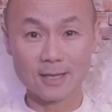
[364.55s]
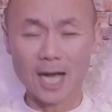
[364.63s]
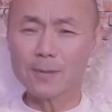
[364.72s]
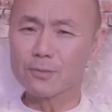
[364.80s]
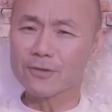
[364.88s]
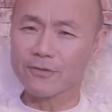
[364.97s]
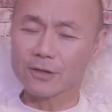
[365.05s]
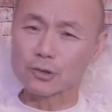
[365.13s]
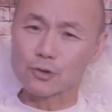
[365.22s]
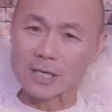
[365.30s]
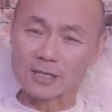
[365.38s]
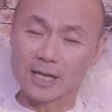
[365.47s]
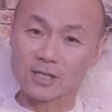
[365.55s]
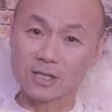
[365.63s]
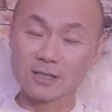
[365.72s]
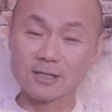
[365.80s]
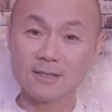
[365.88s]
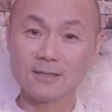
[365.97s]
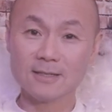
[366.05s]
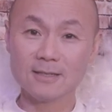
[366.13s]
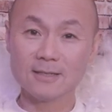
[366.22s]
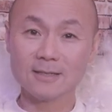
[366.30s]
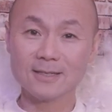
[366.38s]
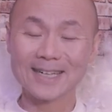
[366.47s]
I prefer the translation
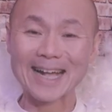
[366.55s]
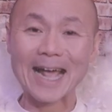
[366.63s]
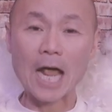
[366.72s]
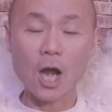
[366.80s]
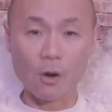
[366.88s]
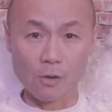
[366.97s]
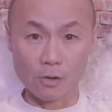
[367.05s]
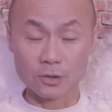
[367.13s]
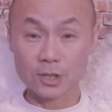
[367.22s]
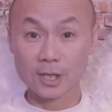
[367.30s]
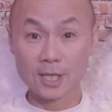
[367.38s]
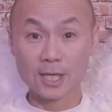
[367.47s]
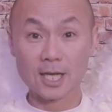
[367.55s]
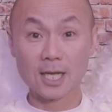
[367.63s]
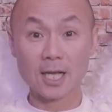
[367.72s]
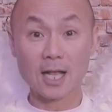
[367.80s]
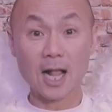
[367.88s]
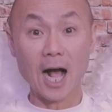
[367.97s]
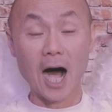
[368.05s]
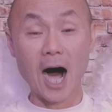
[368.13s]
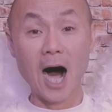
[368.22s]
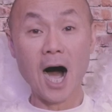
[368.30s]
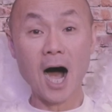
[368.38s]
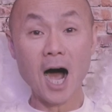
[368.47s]
herald.
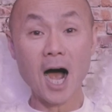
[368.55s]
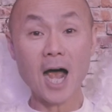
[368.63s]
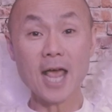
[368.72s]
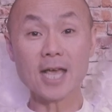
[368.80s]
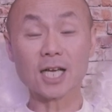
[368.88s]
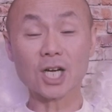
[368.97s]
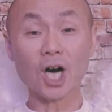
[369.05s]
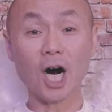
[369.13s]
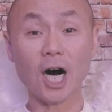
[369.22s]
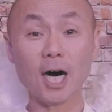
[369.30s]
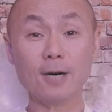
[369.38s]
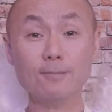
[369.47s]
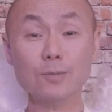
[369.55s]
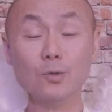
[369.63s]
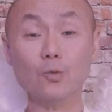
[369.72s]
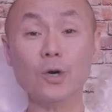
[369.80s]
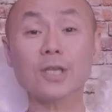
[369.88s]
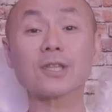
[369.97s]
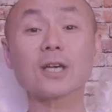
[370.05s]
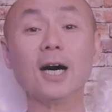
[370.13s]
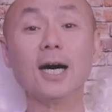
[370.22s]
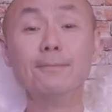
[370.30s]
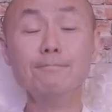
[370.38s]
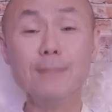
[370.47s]
I come with
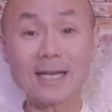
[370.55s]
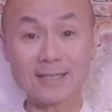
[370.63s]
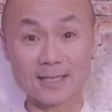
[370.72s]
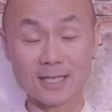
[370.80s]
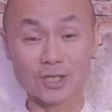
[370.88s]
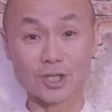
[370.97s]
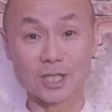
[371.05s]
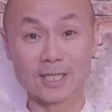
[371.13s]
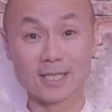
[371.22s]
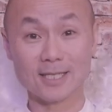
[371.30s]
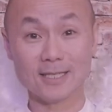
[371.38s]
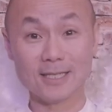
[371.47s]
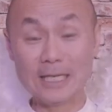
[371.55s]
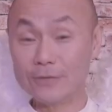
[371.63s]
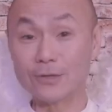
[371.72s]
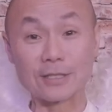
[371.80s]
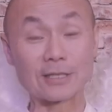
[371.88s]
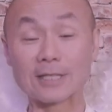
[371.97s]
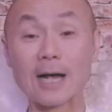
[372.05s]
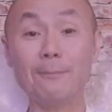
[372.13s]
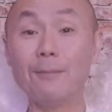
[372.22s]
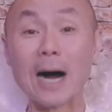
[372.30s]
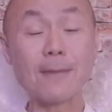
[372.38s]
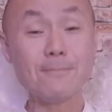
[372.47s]
a message. This is not
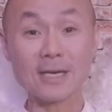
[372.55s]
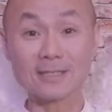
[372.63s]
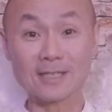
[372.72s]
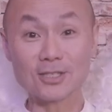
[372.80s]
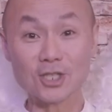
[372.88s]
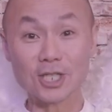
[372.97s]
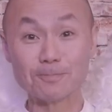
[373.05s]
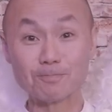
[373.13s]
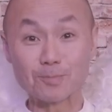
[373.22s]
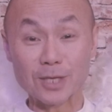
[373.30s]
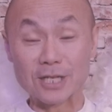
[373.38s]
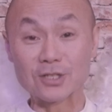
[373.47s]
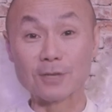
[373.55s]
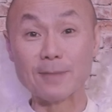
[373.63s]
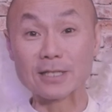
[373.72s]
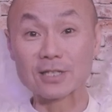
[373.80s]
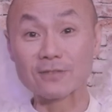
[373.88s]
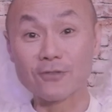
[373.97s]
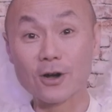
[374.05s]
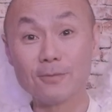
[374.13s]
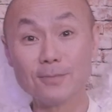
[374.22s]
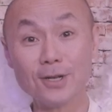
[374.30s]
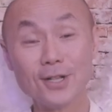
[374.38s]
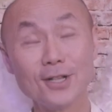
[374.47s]
my message. It's the message
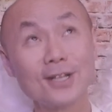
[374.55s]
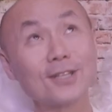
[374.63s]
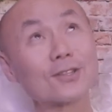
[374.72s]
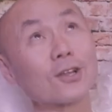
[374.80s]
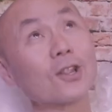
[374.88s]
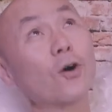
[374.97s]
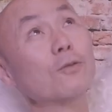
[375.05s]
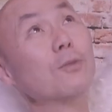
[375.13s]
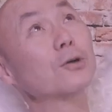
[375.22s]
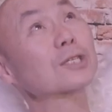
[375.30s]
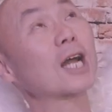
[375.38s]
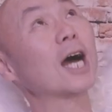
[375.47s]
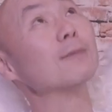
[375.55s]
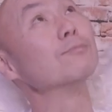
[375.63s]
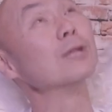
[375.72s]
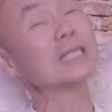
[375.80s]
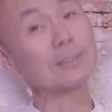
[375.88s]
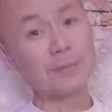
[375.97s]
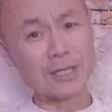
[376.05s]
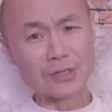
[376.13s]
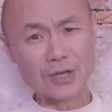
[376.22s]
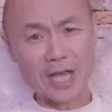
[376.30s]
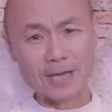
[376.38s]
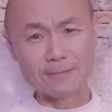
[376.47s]
from the Lord Most High. Blessed be His
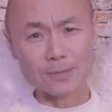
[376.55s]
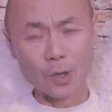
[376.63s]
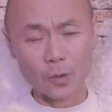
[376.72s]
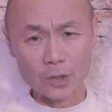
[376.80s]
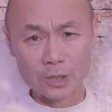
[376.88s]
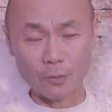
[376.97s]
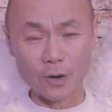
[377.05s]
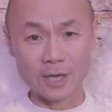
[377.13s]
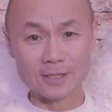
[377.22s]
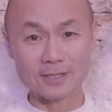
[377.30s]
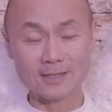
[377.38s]
name, the Holy One.